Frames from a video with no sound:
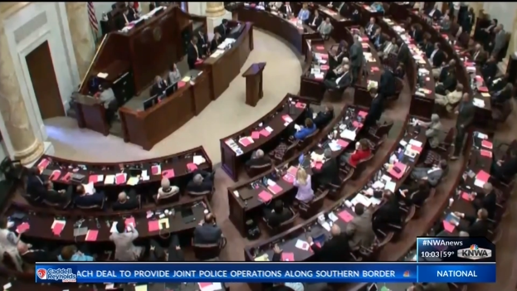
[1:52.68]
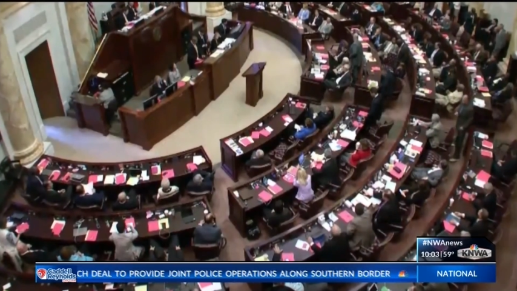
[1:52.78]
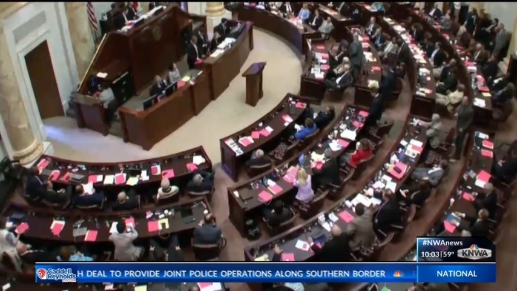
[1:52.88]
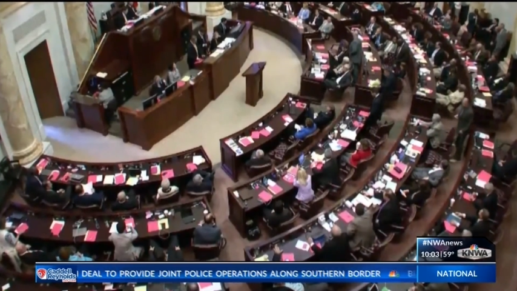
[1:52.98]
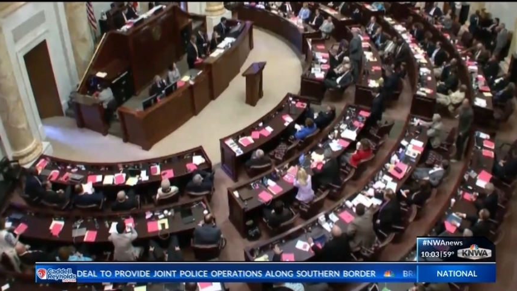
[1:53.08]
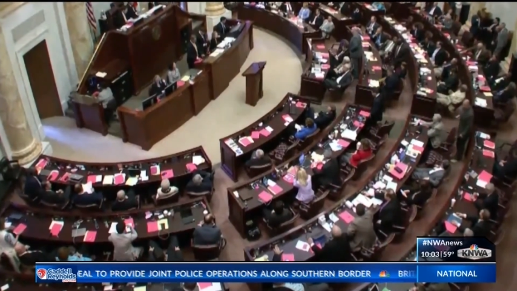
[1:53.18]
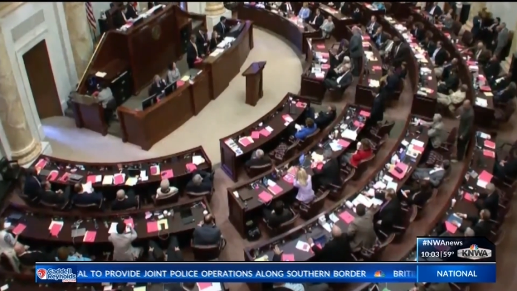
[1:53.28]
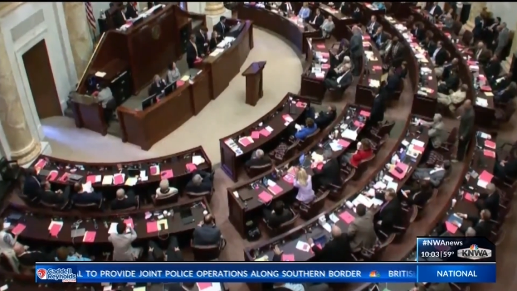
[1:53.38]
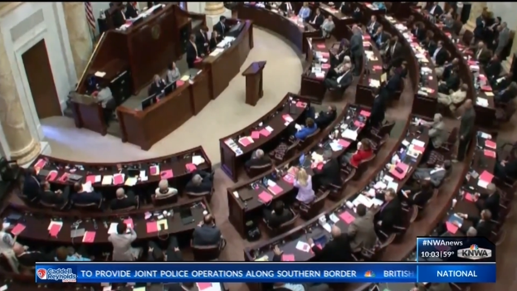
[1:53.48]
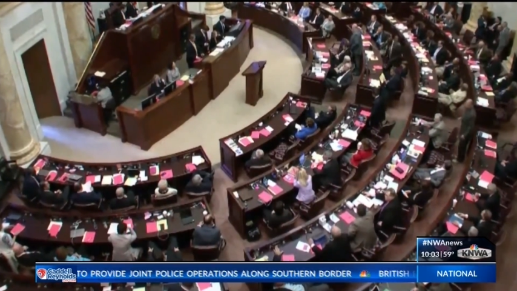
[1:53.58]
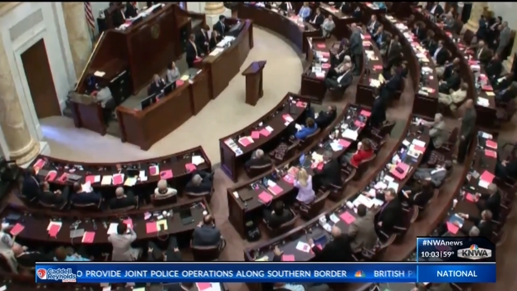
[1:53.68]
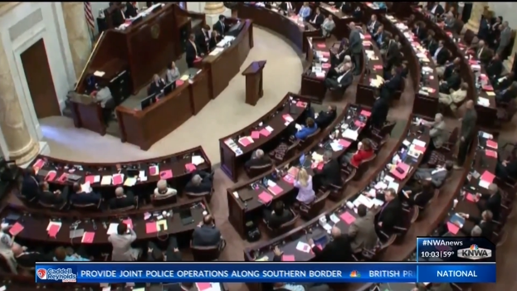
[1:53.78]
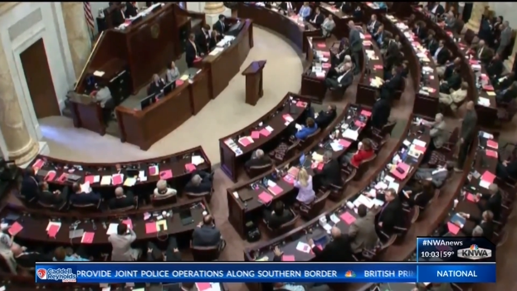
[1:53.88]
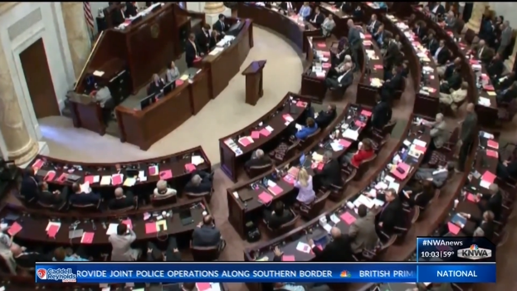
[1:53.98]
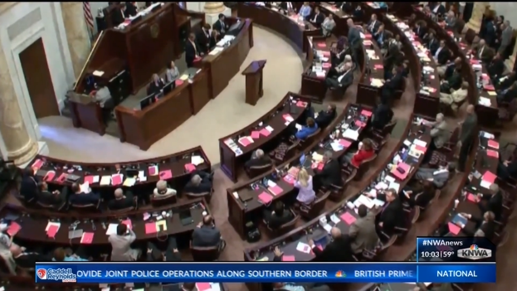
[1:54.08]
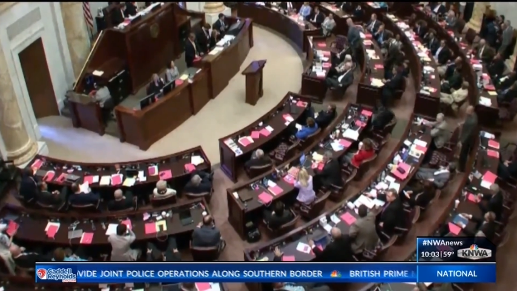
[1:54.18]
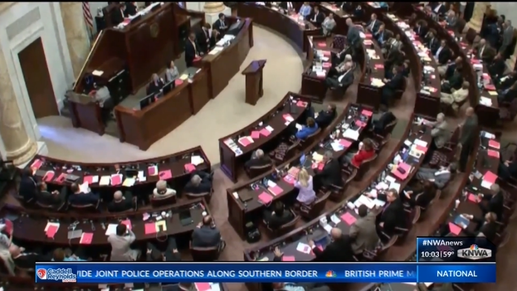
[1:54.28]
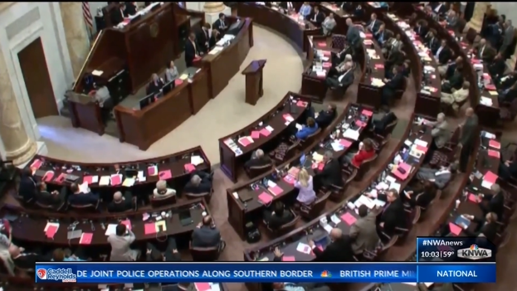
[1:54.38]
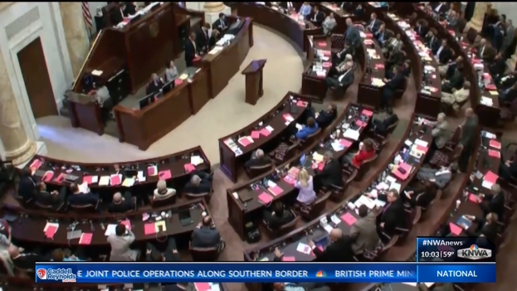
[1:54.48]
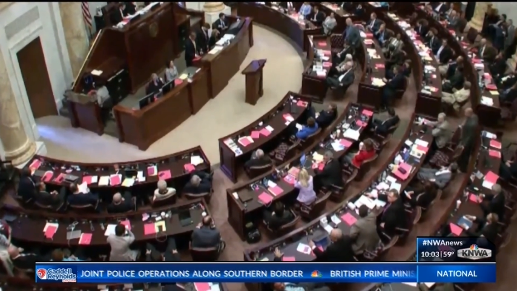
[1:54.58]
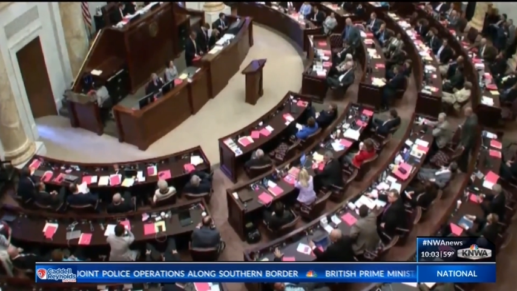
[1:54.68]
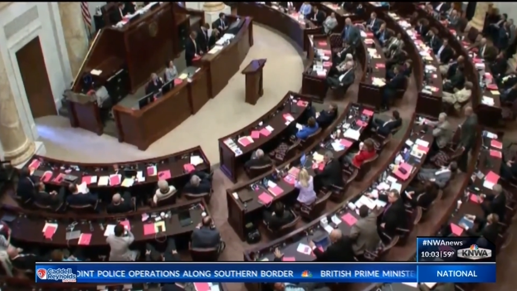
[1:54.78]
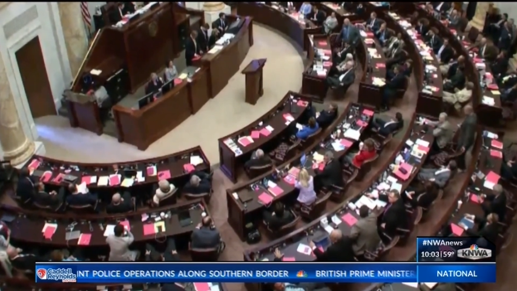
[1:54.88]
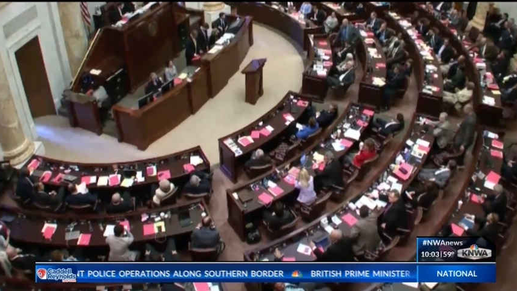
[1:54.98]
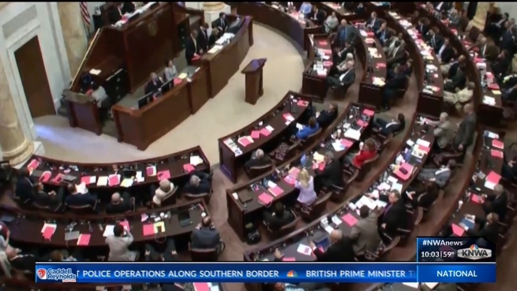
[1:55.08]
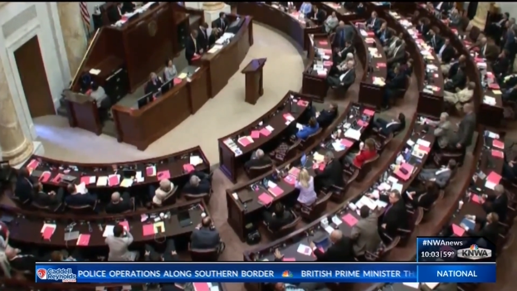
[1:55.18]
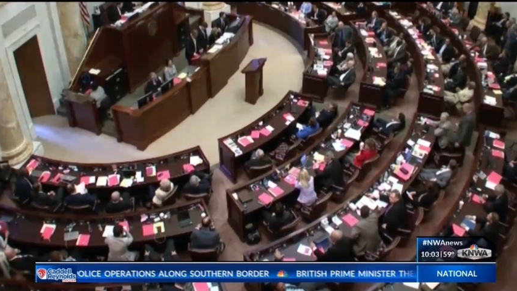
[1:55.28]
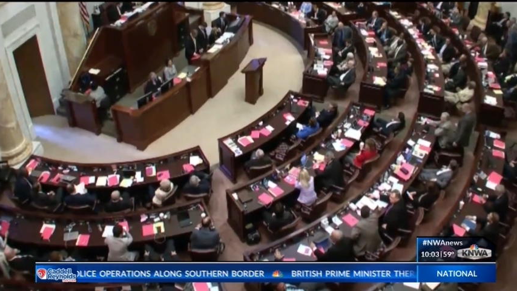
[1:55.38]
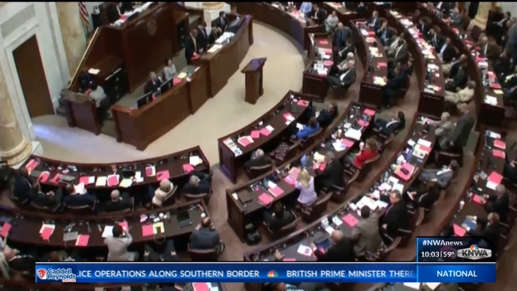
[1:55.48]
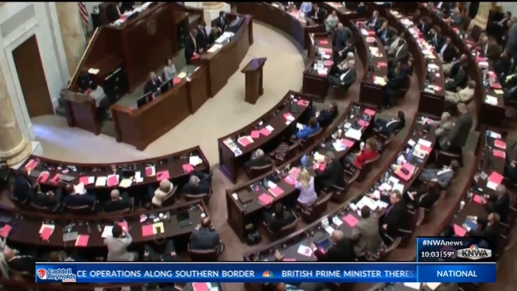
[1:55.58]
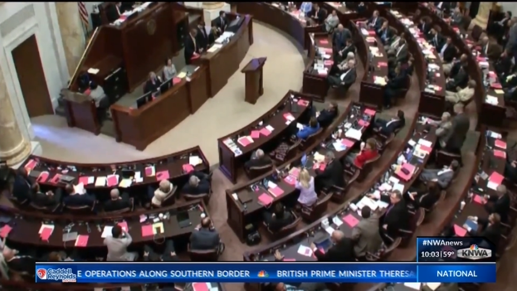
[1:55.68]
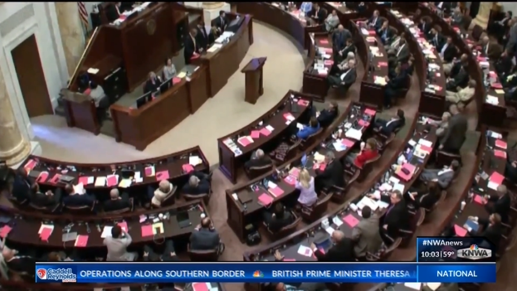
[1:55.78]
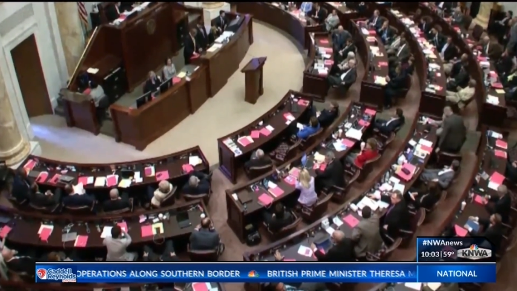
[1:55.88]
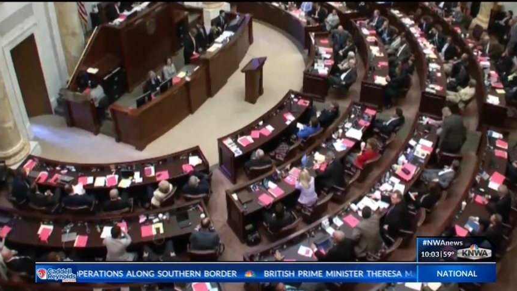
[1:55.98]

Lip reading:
(no speaker visible)